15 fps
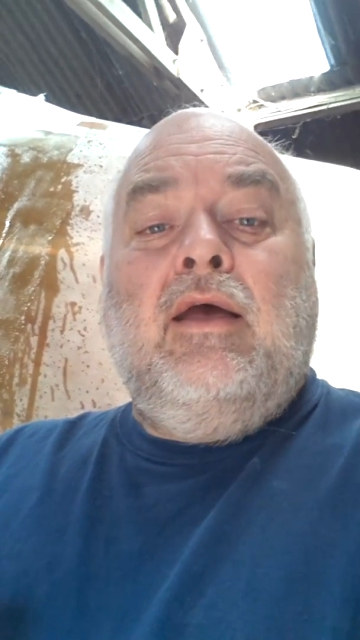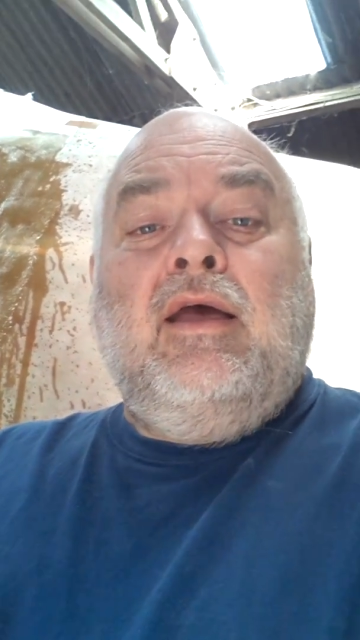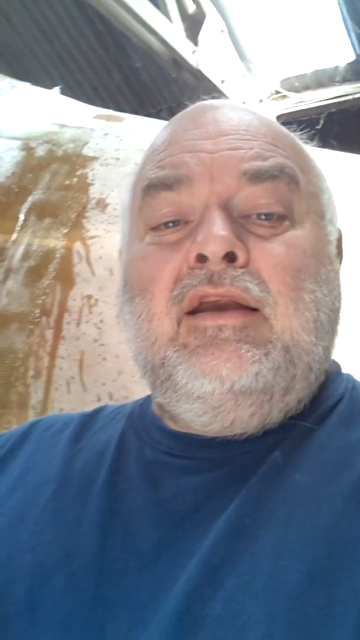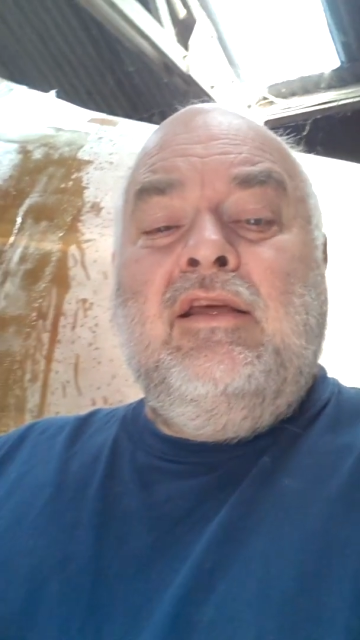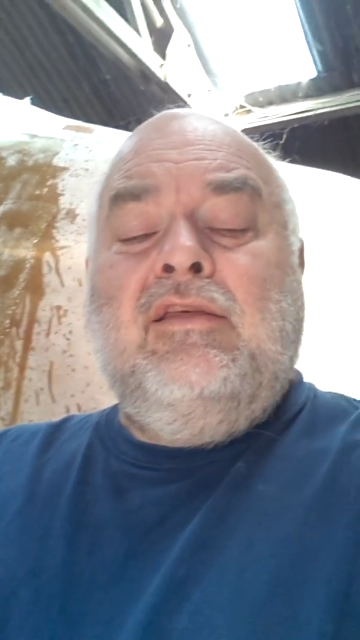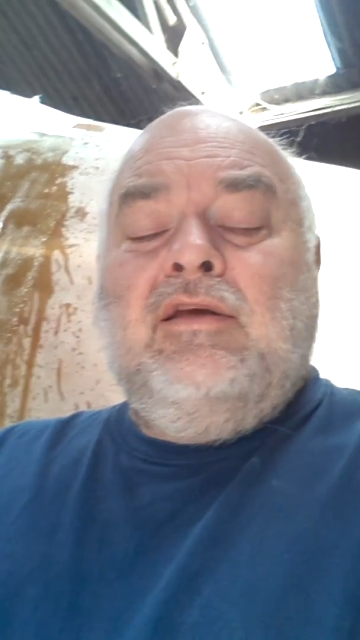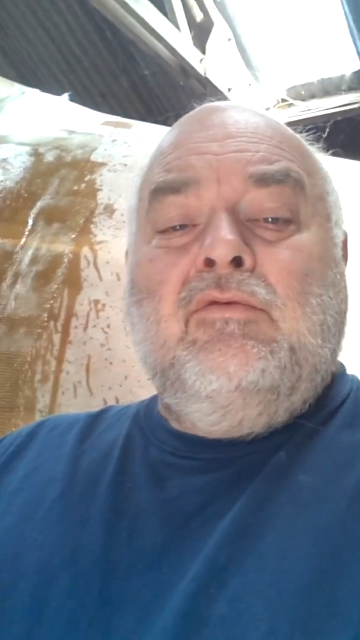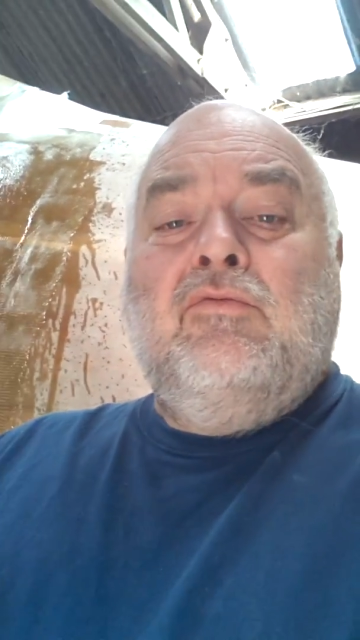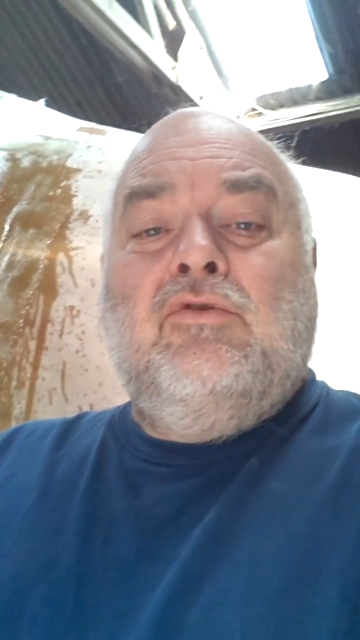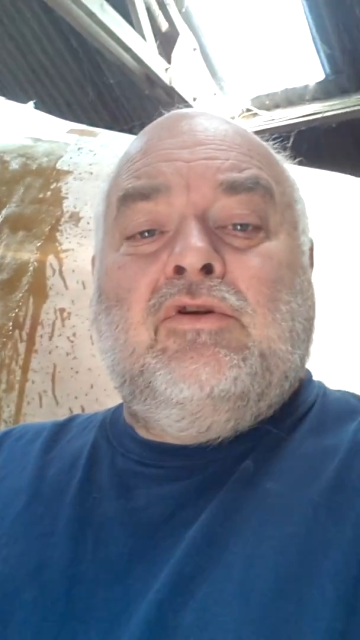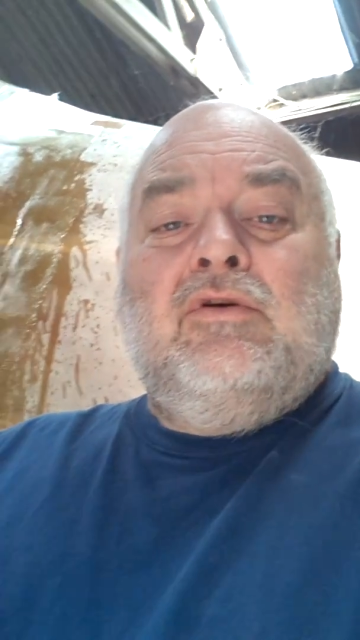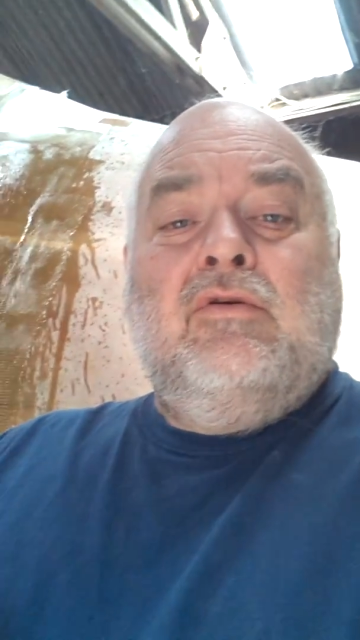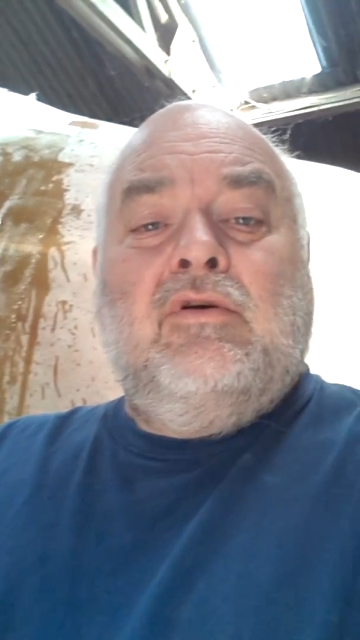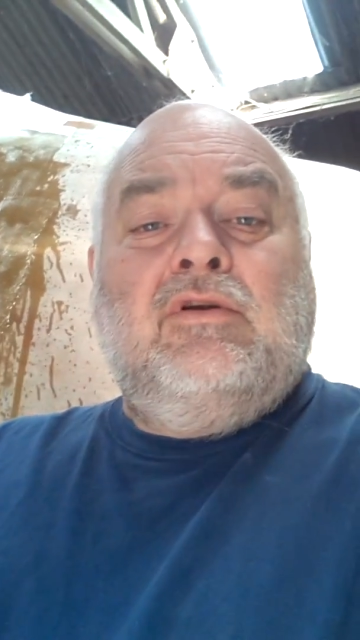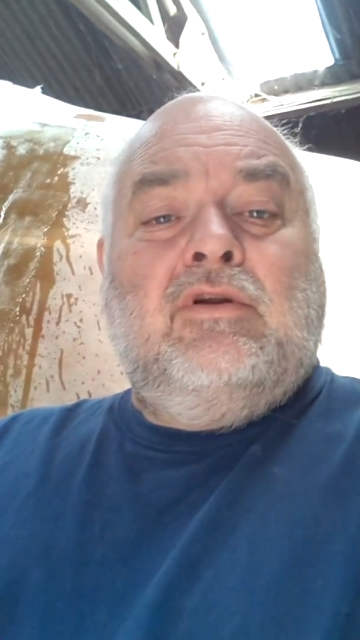Anything will
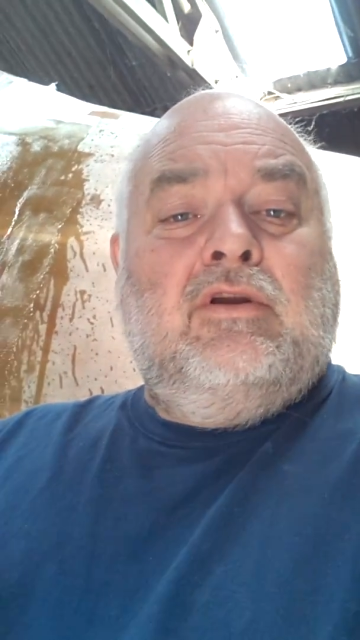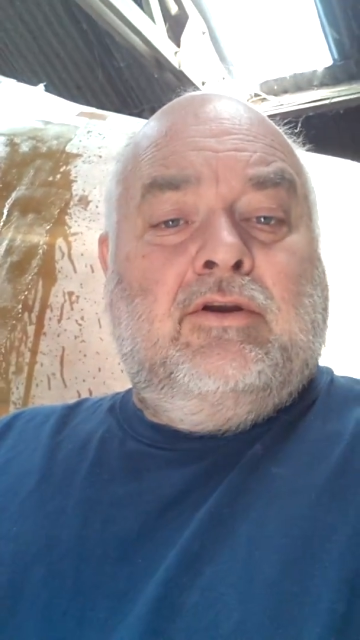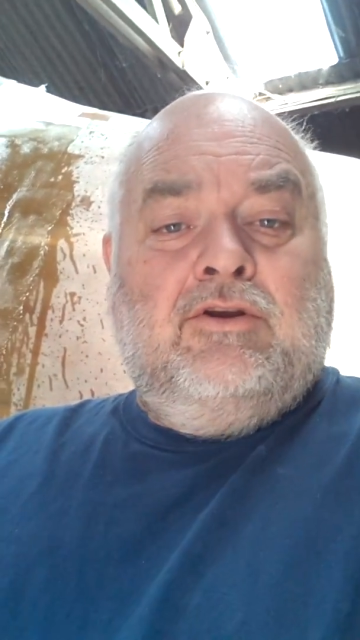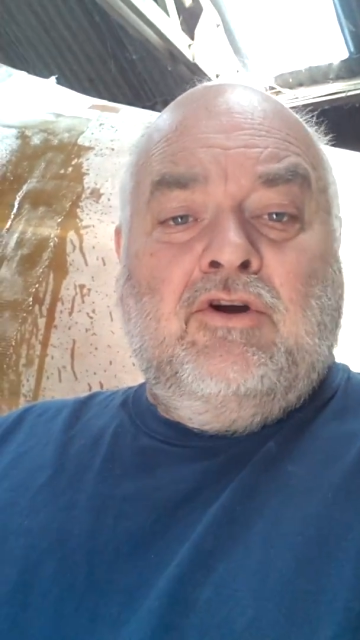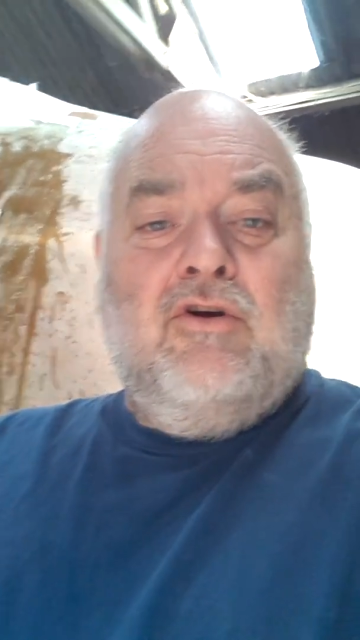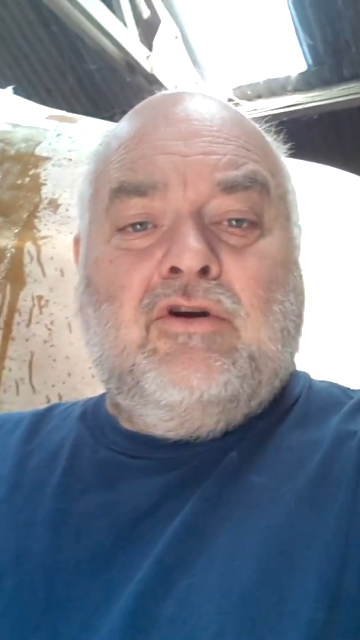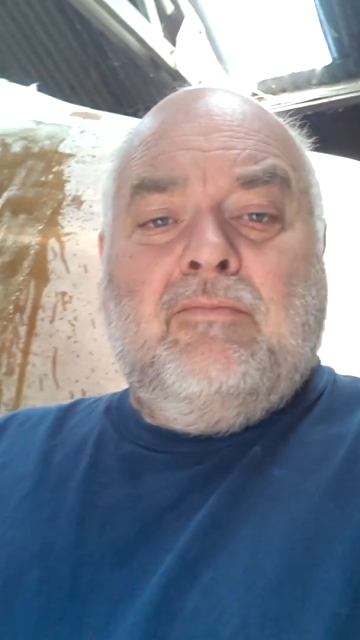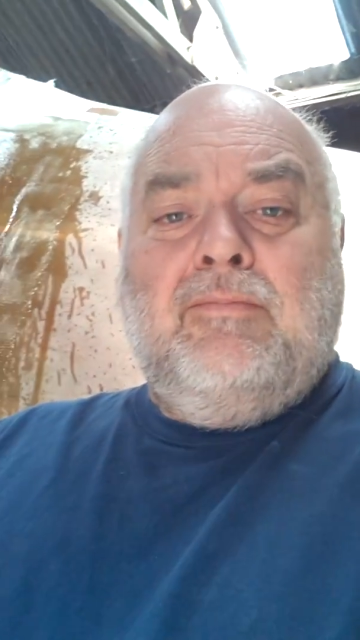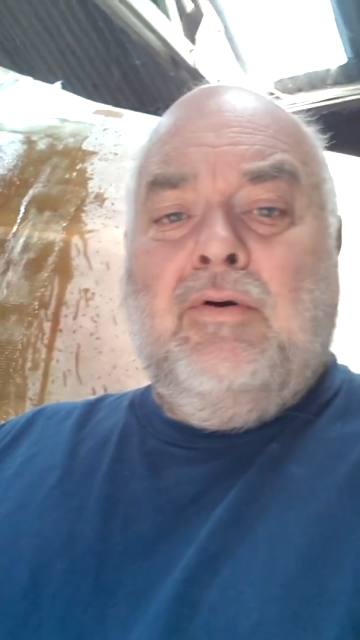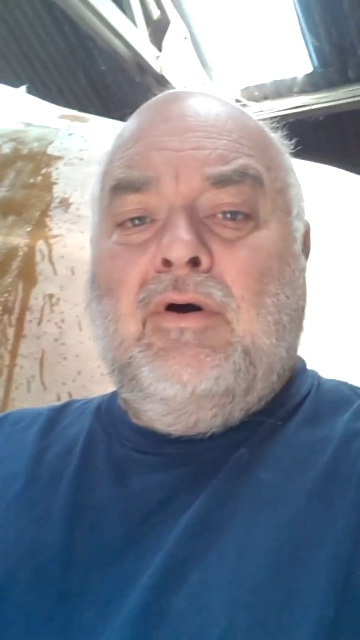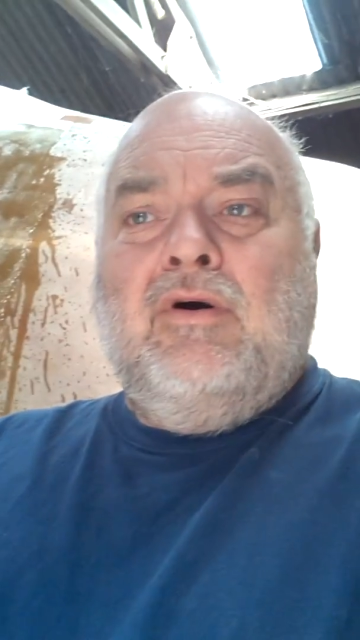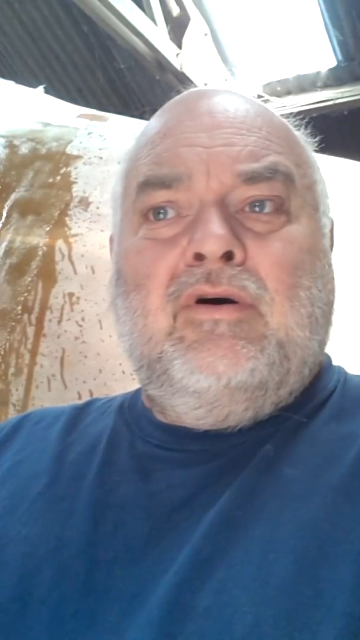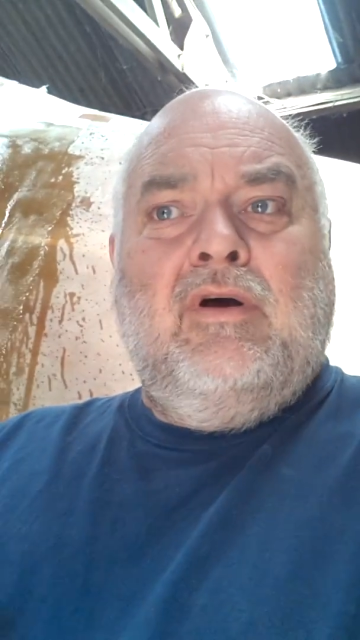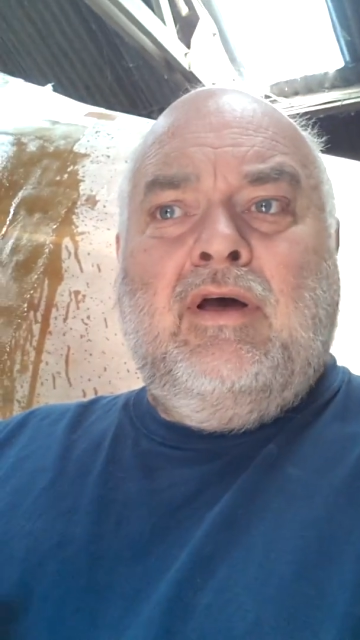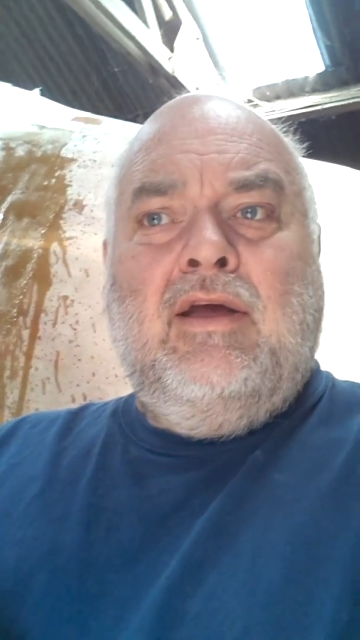do, a yogurt
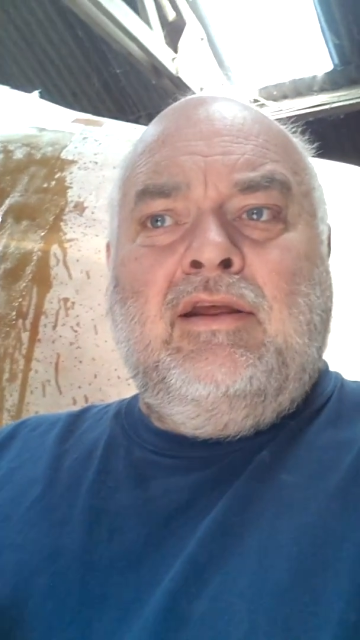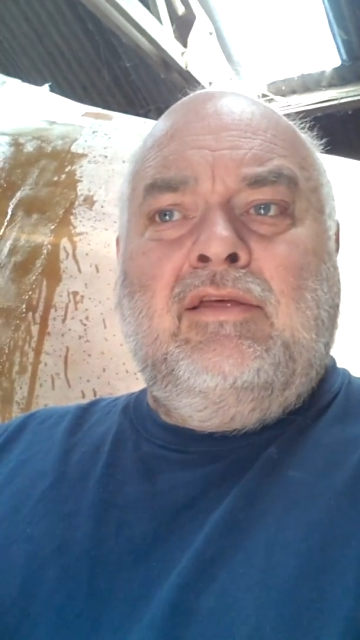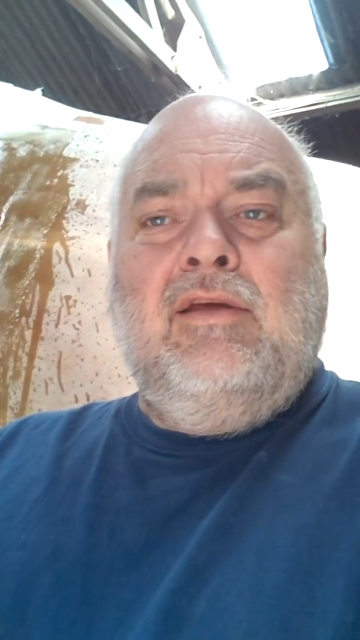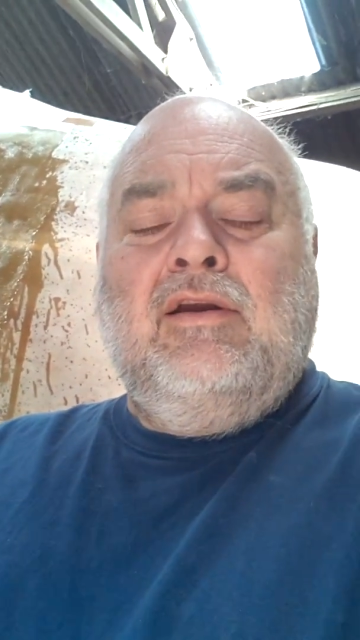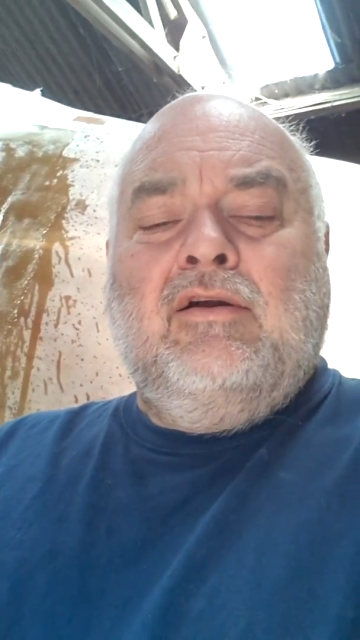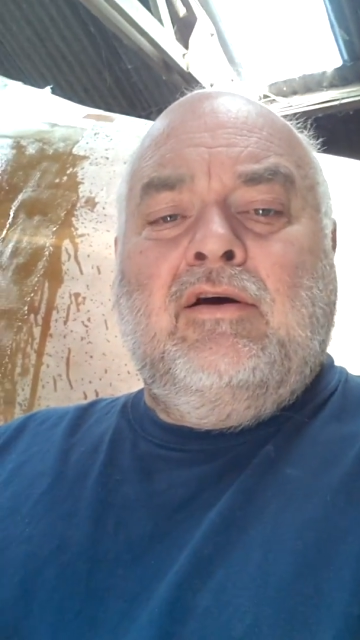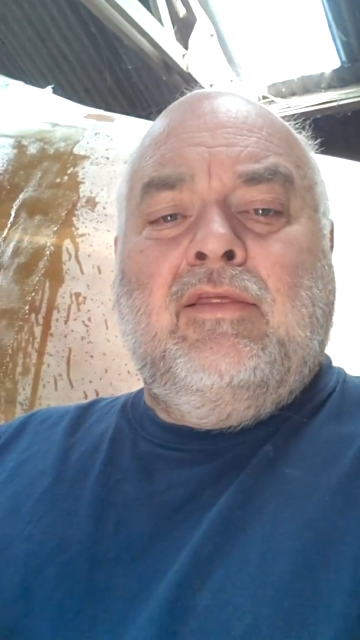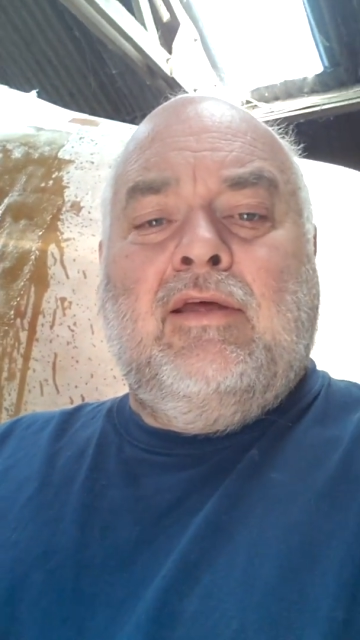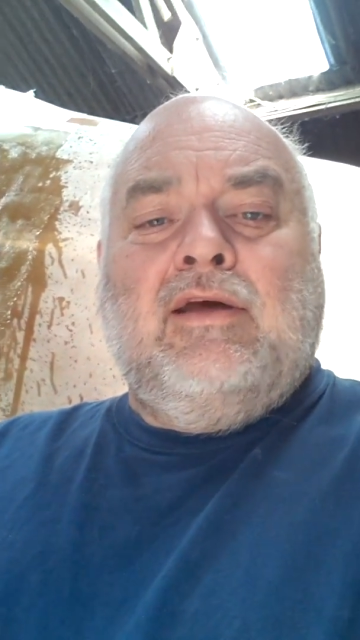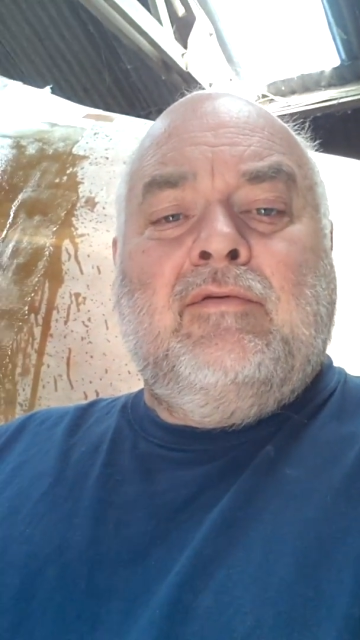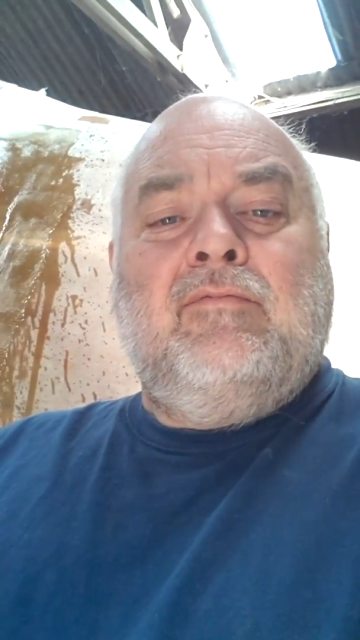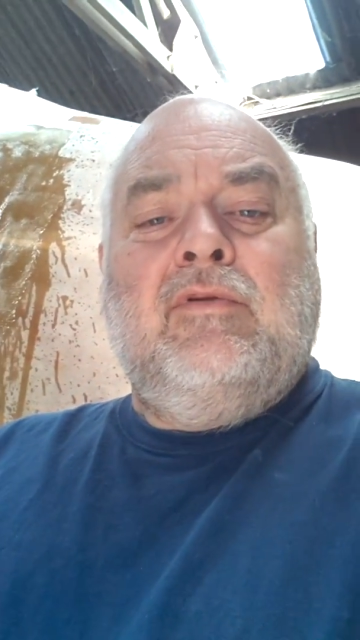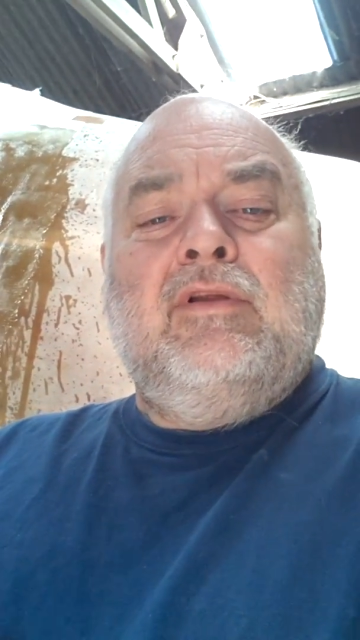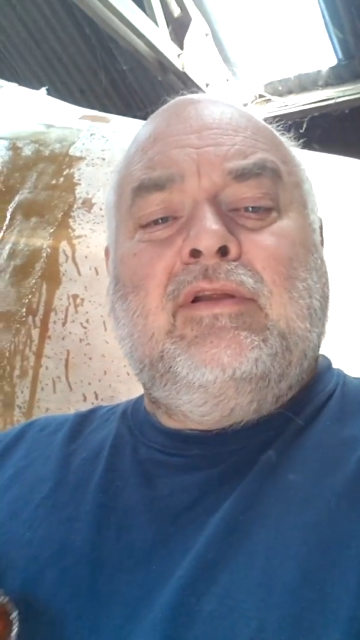pot, anything like that.